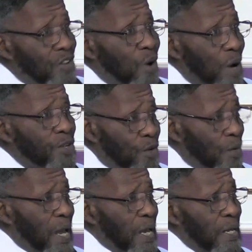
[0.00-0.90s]
He's
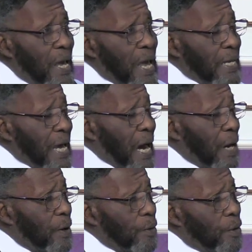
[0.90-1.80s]
going to reign.
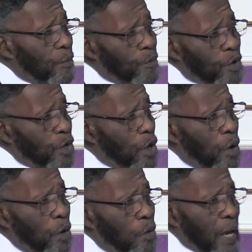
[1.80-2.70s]
Now,
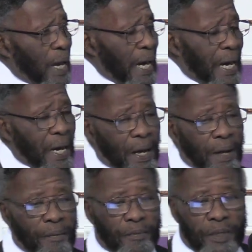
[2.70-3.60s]
you know
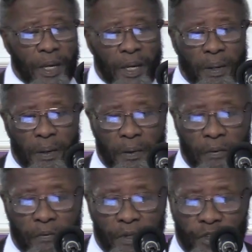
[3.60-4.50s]
uh,
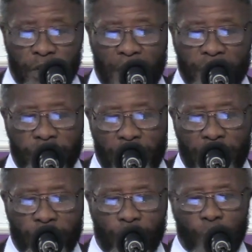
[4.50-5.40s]
the, the
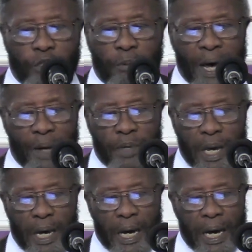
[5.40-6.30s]
text that talks
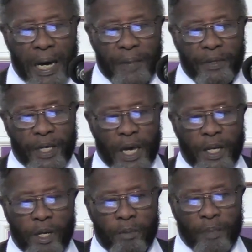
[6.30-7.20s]
about uh,
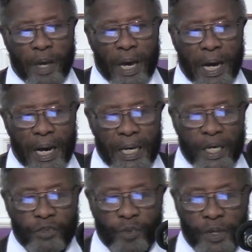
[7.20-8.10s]
the kingdom
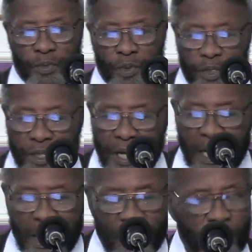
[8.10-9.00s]
uh, is with,
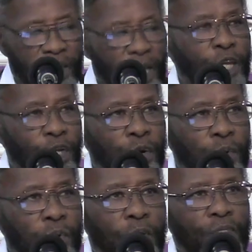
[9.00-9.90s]
with, uh,
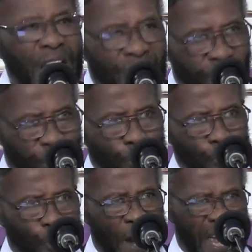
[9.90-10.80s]
within you. That's
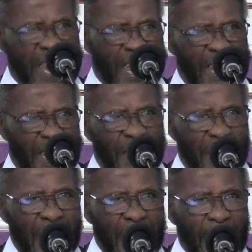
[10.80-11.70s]
the
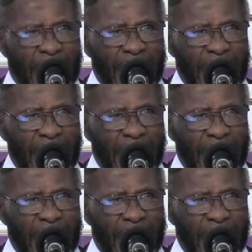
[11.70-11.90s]
reign.